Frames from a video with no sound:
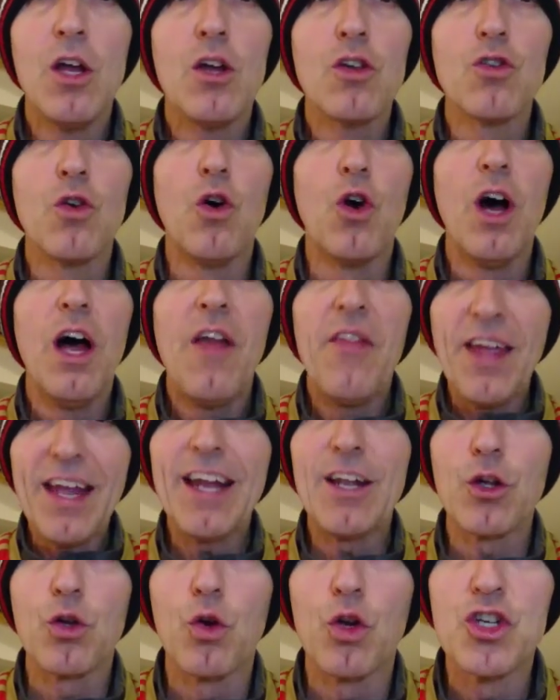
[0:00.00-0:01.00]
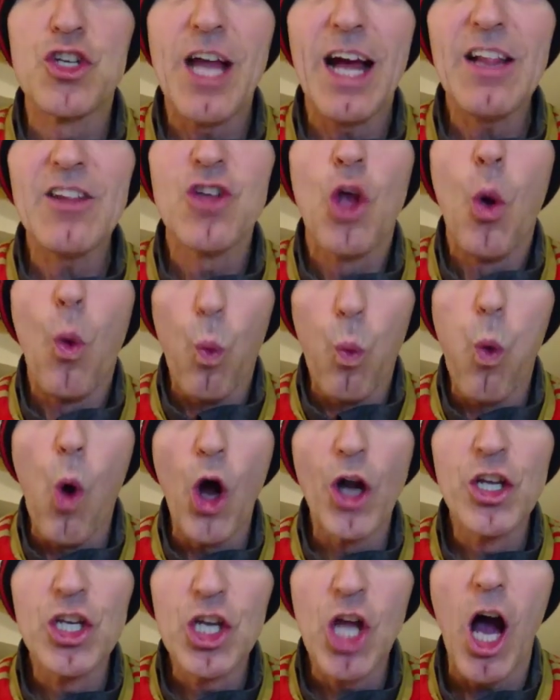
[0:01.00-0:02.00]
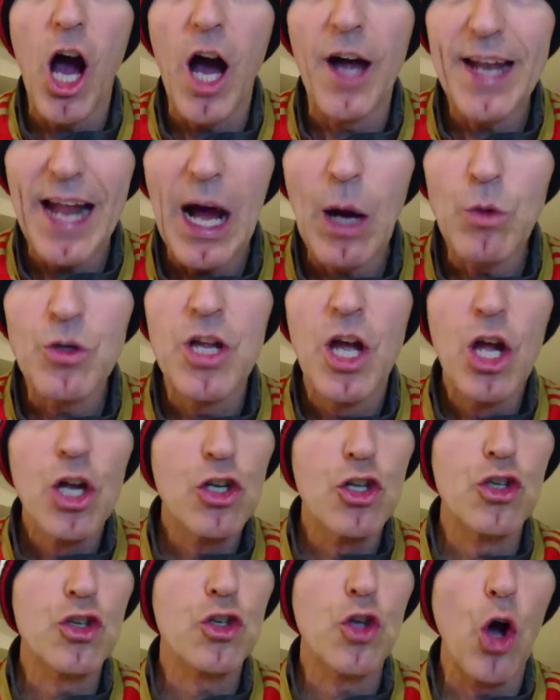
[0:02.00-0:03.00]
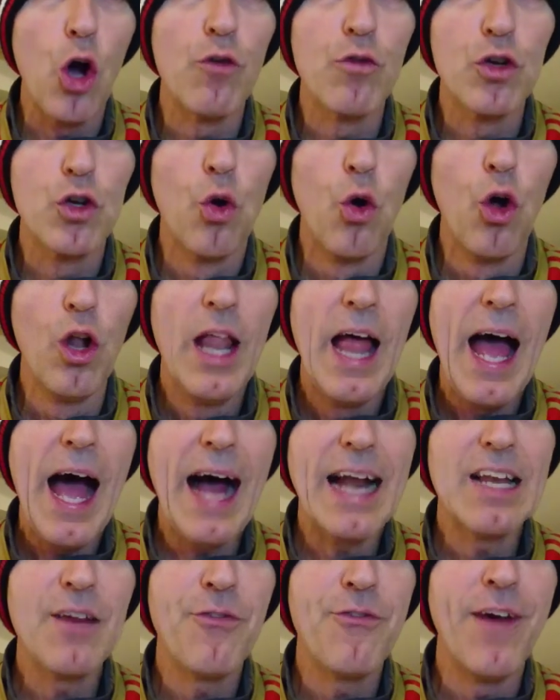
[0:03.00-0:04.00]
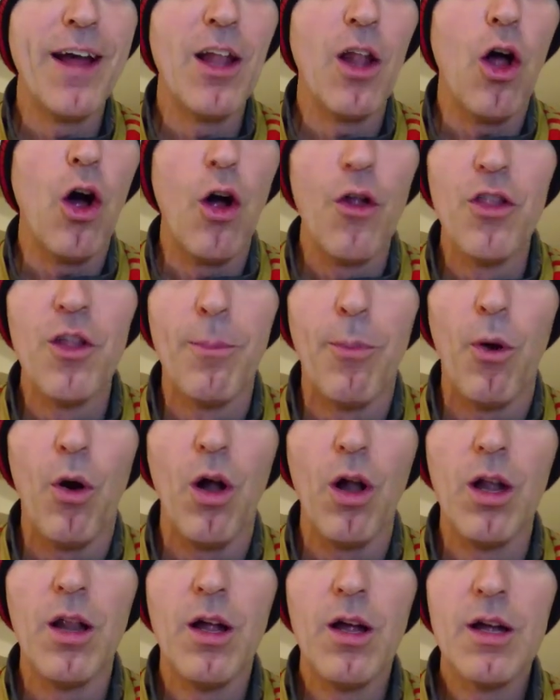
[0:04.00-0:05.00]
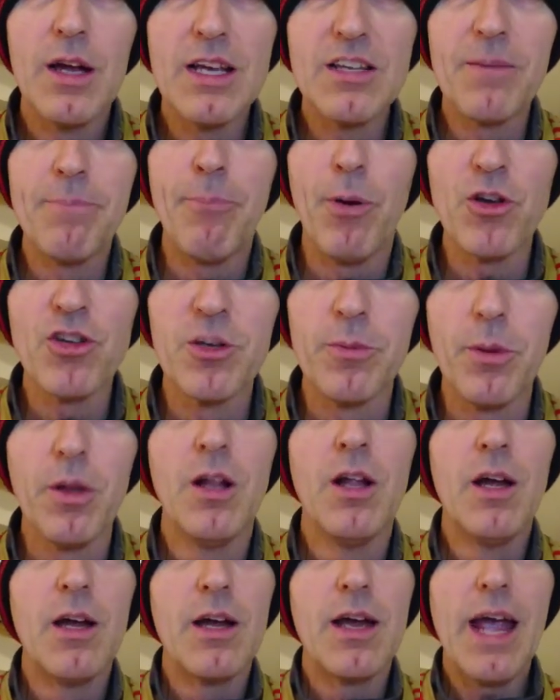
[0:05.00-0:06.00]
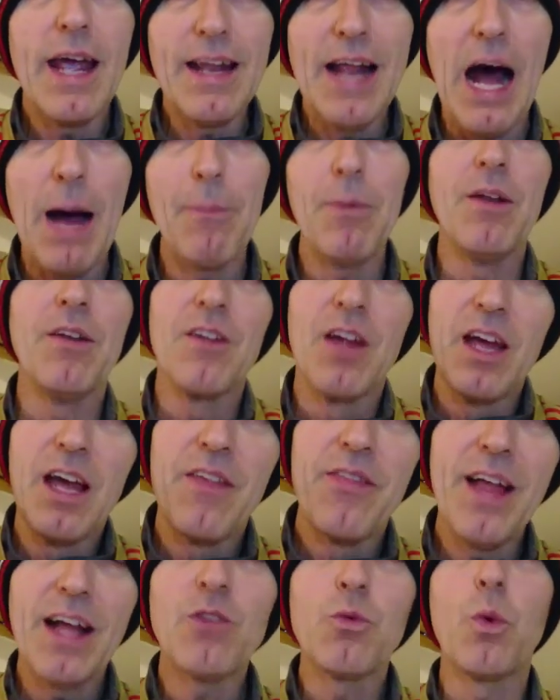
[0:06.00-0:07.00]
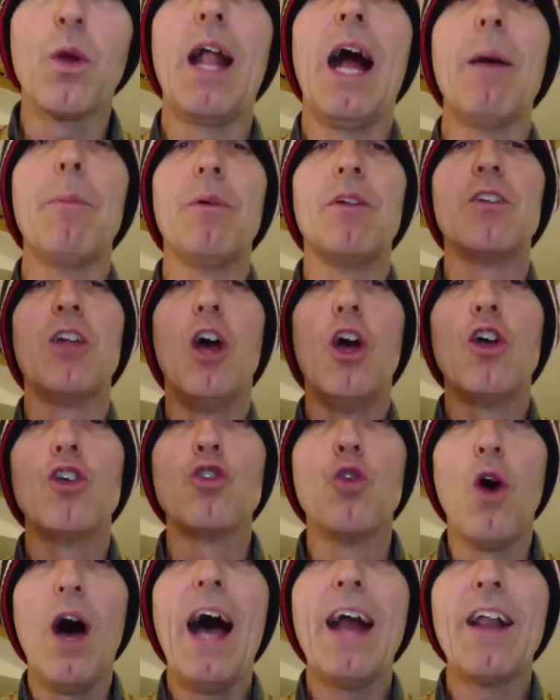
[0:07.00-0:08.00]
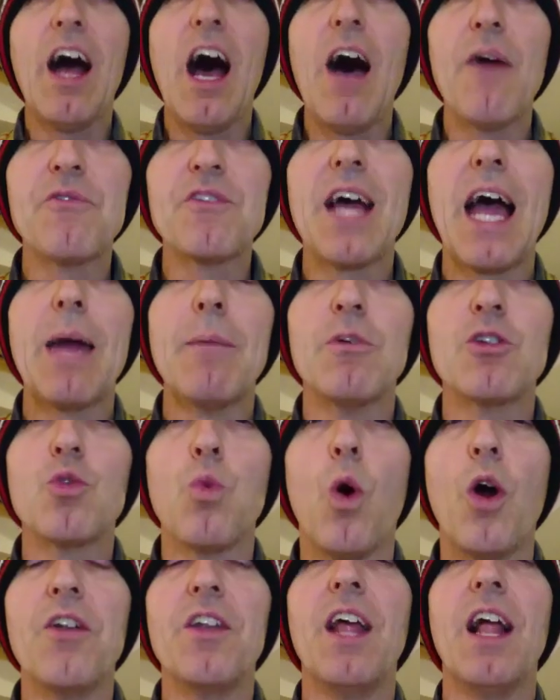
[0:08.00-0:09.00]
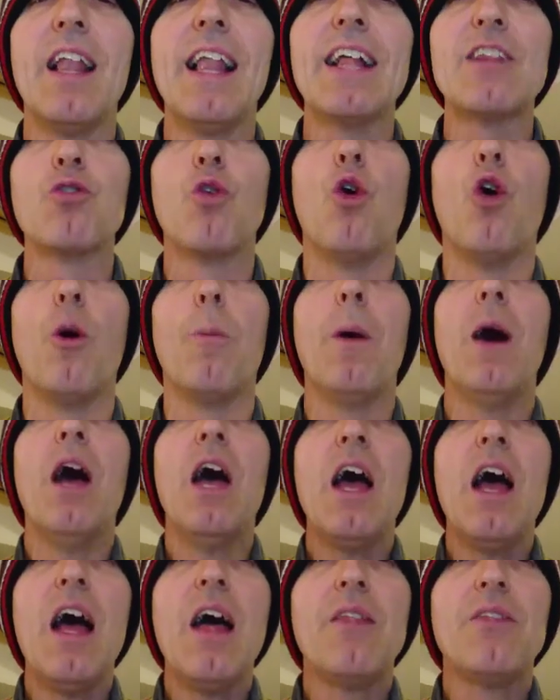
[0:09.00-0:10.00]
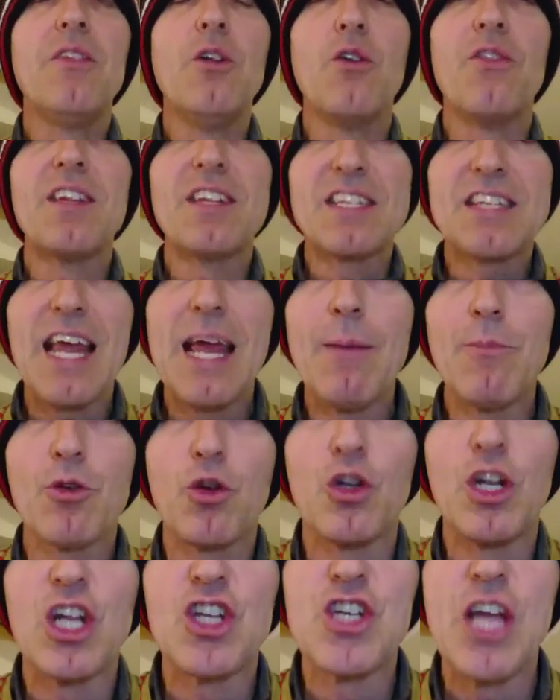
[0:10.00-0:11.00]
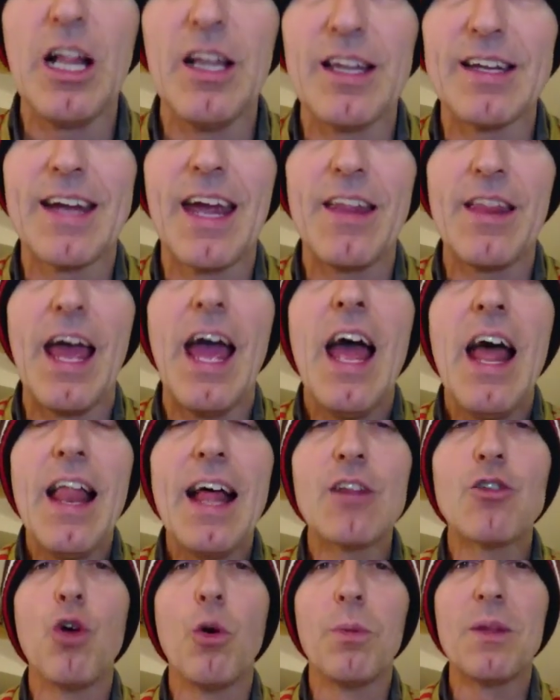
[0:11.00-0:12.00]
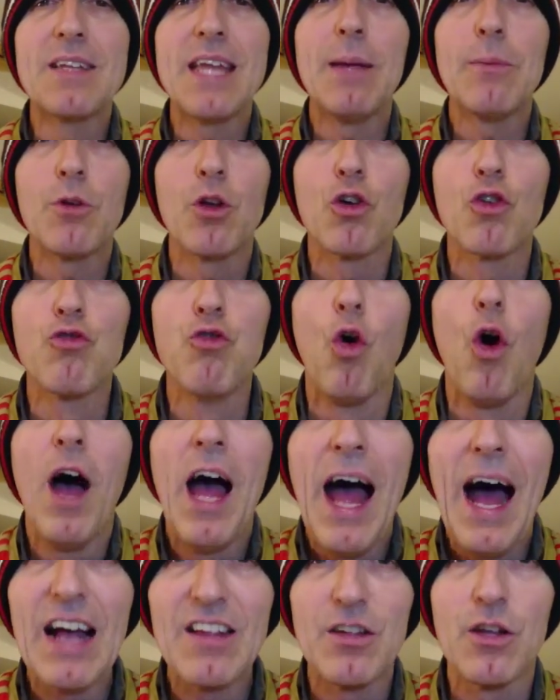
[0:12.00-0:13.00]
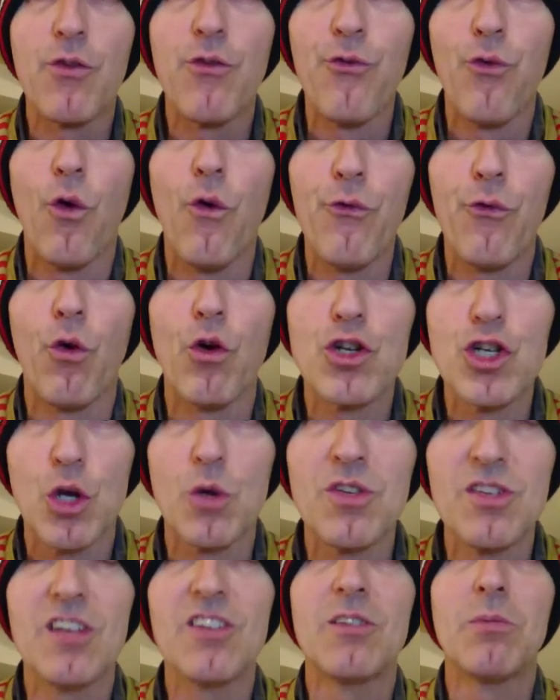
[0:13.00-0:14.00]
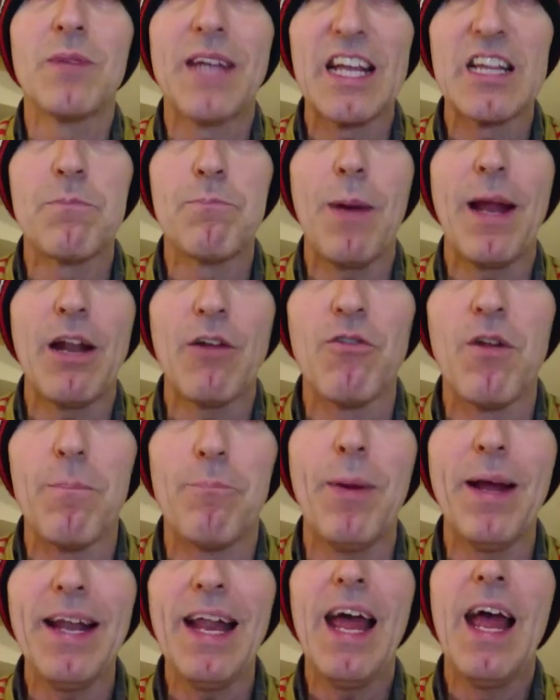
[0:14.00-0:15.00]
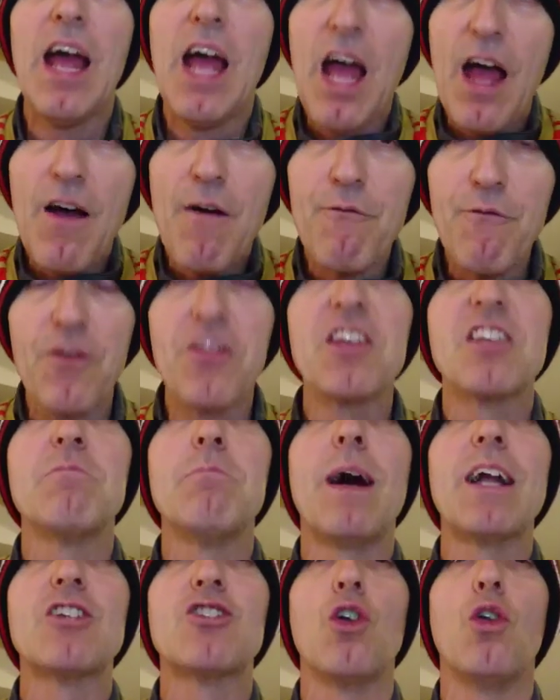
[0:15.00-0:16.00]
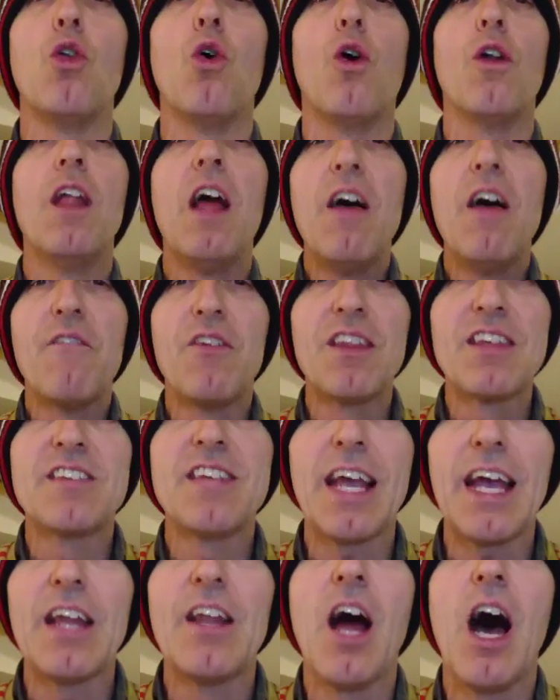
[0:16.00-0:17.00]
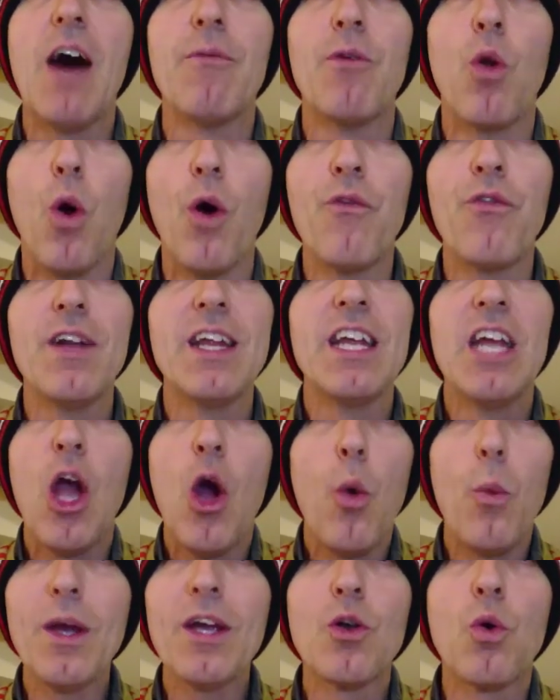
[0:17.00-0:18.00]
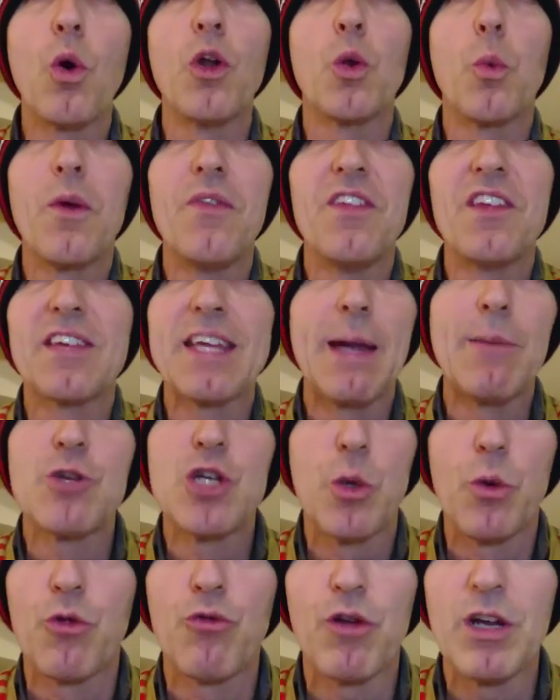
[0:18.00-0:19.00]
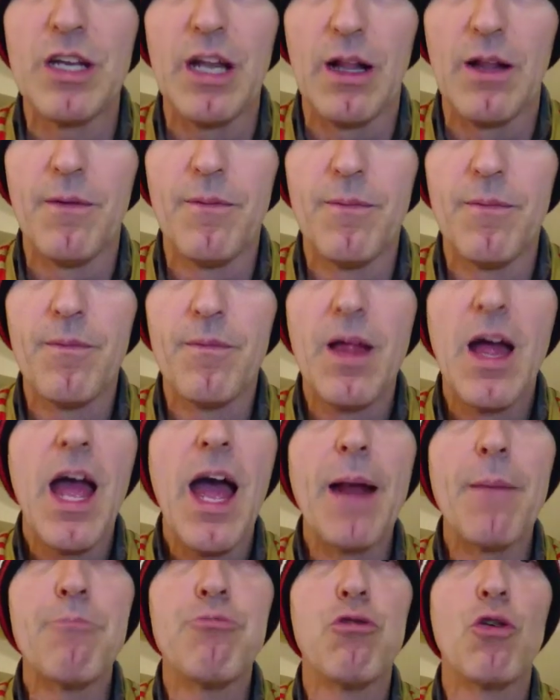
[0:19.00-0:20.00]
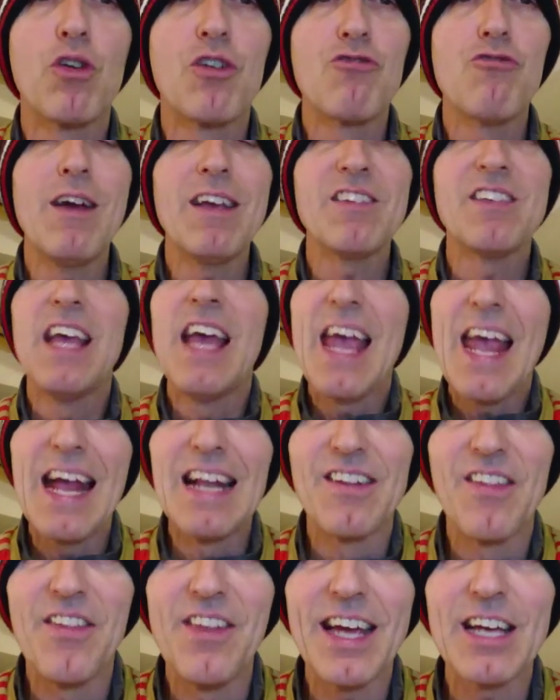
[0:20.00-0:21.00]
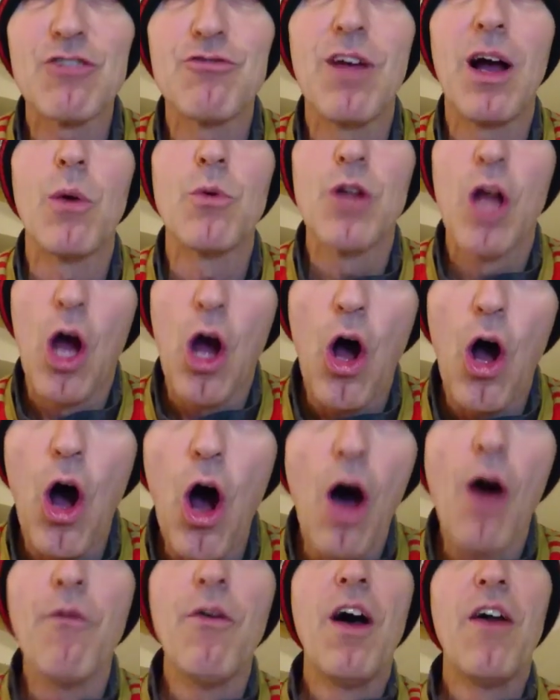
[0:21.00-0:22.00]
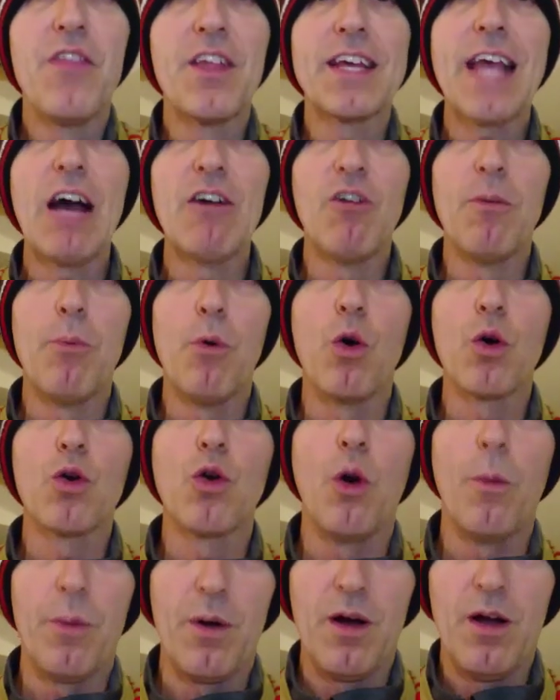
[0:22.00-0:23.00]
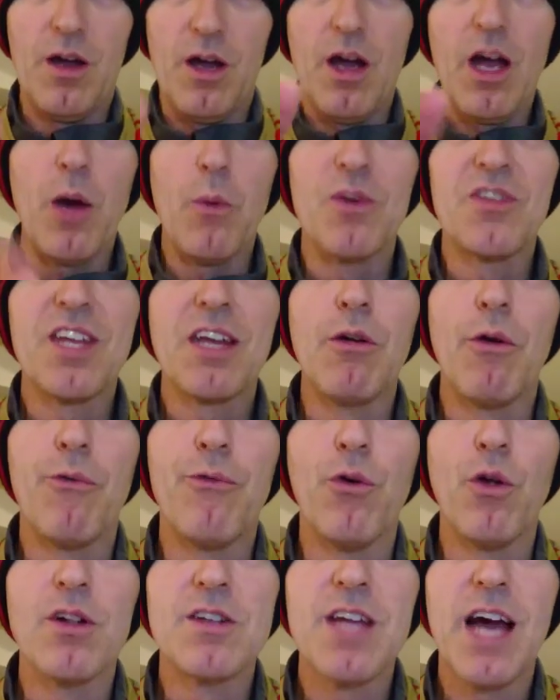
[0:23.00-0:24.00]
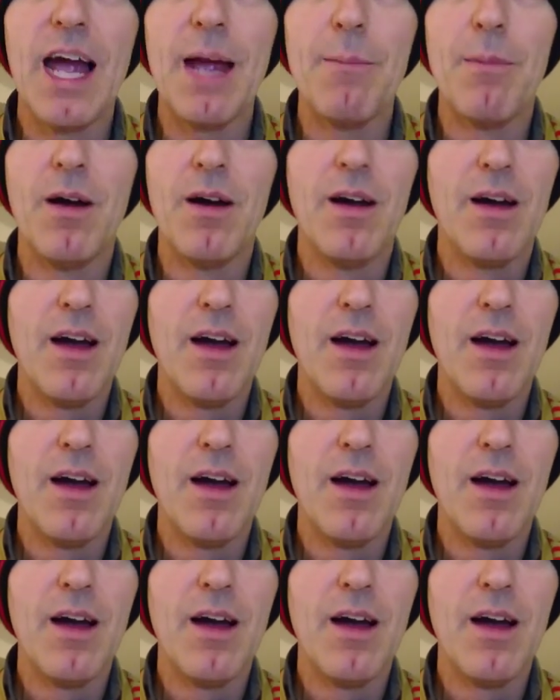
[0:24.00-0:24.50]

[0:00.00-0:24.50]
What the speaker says: So they had a good chance. 1 yard out to score the goal. And he fell on the ball. Is it possible? It happened. That's what happened. So at half-time, it's 1-0. Let's hope, you know, this team's going to gel together. Let's hope the team can grow as this 4-4-2 system gets better and better for this match alone, for the second half. And hopefully we can go out to win this game 2-3-0 and progress into the next round of the Carabao Cup. And we'll see you at full time.